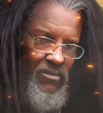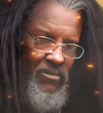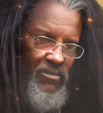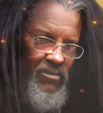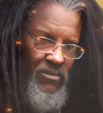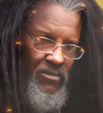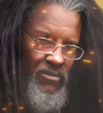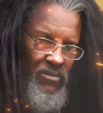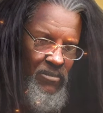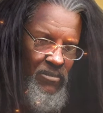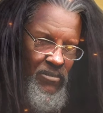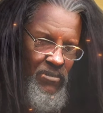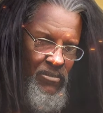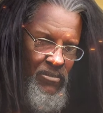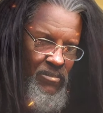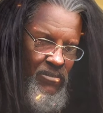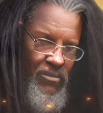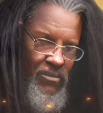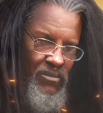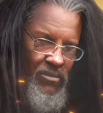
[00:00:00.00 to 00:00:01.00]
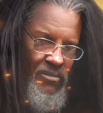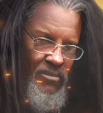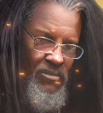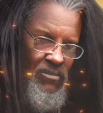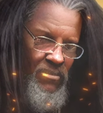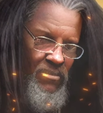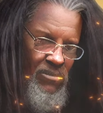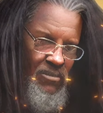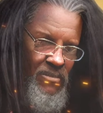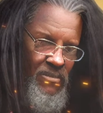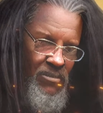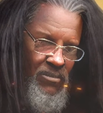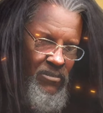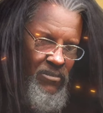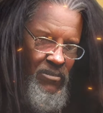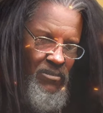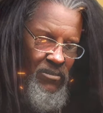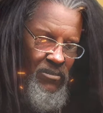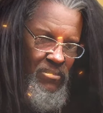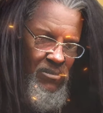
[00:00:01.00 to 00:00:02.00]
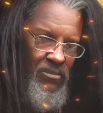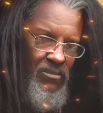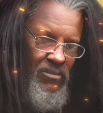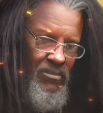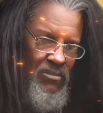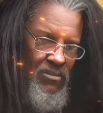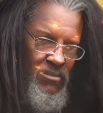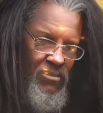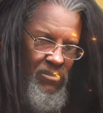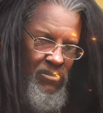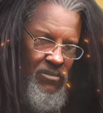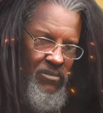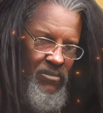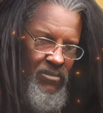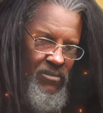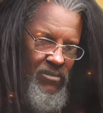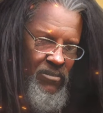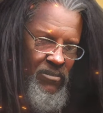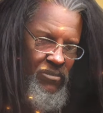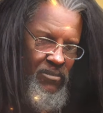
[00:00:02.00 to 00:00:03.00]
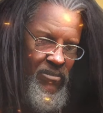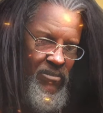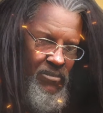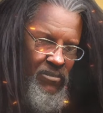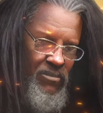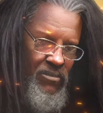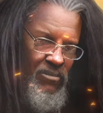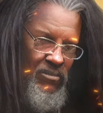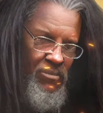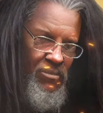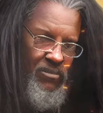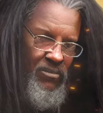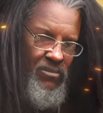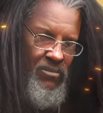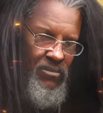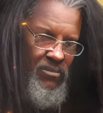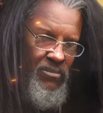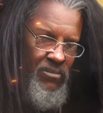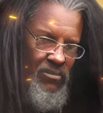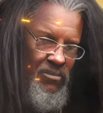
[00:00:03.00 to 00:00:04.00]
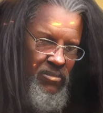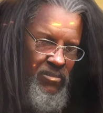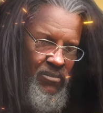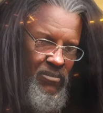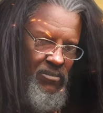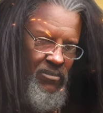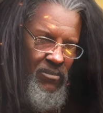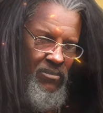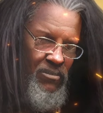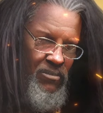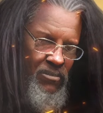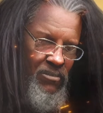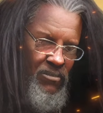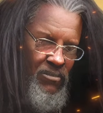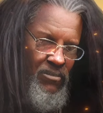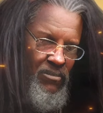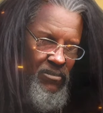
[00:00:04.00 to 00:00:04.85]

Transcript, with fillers: Okay, all righty. Well, which is I a drop in the